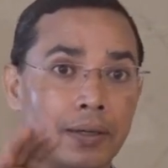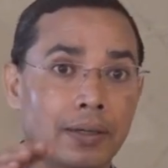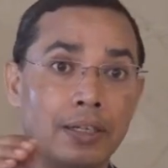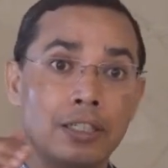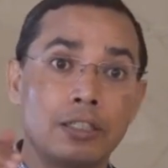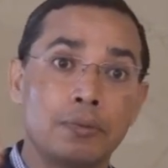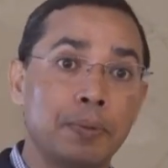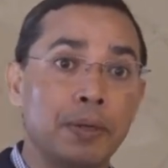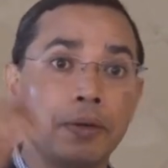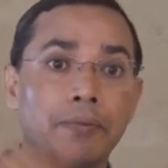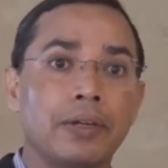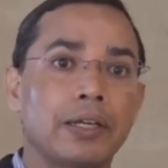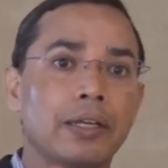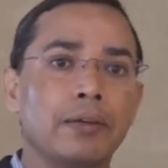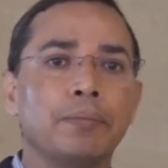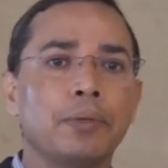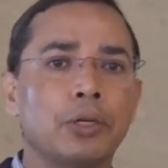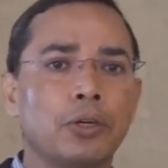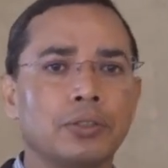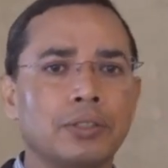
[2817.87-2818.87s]
Disprin we
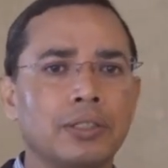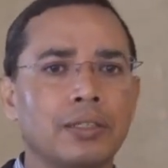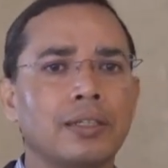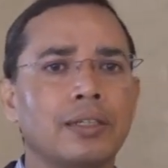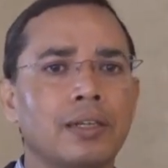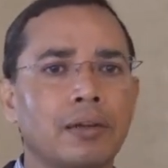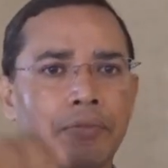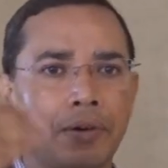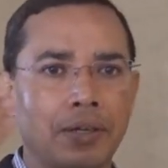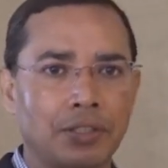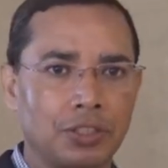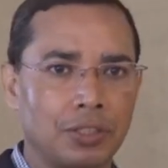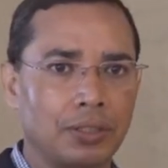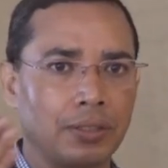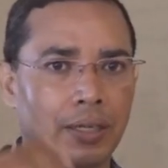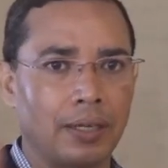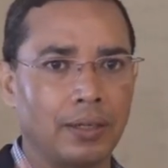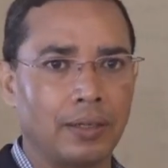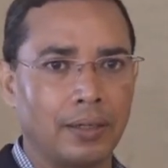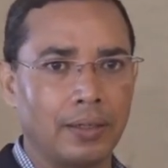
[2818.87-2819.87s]
give because it's a little faster
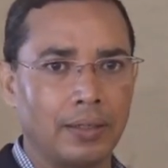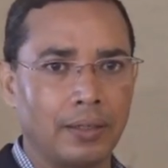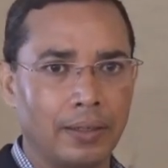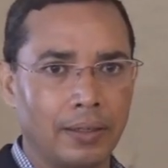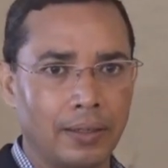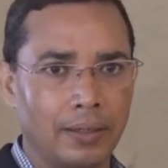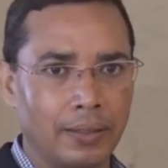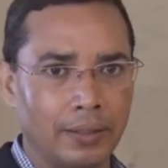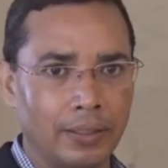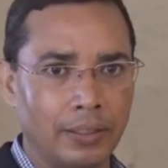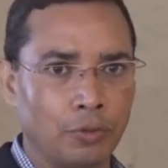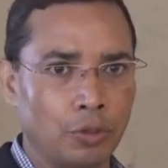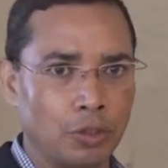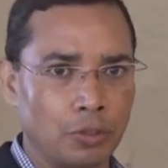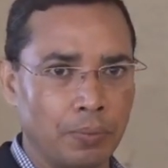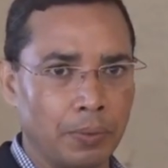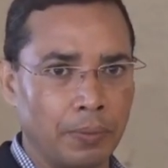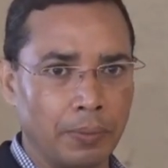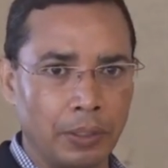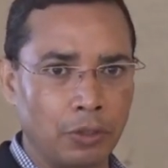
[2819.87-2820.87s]
than
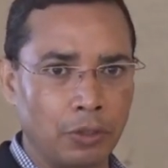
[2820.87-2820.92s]
ecosprin.